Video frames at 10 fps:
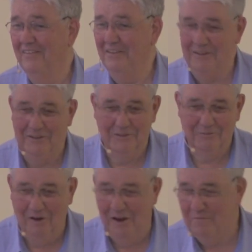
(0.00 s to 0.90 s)
He
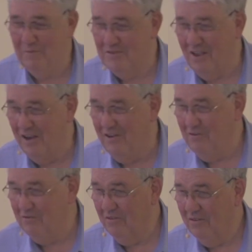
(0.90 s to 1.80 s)
is right beside
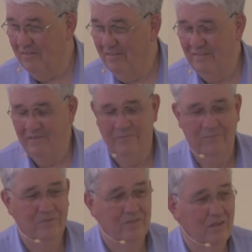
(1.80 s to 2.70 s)
you.
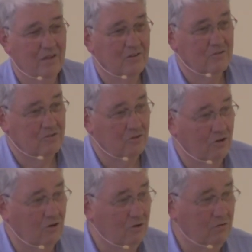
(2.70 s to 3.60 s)

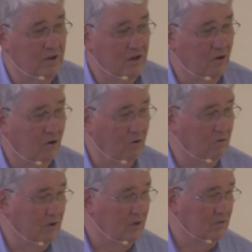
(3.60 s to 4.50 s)
So we
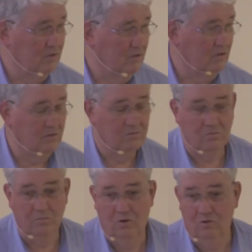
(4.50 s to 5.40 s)
go into the
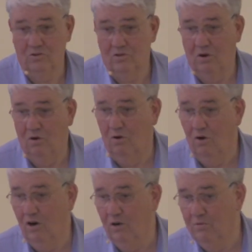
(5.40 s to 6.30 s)
most
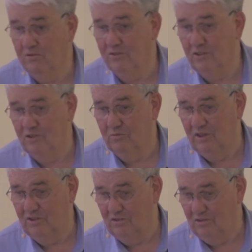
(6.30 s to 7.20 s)
horrible
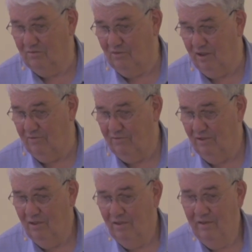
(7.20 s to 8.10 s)
situations of
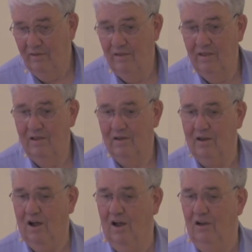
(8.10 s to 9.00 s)
life,
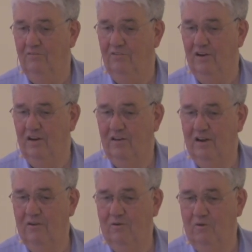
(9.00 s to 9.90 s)
confident
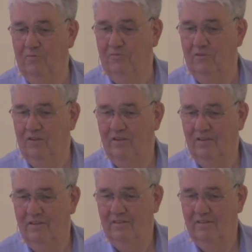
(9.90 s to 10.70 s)
and hopeful,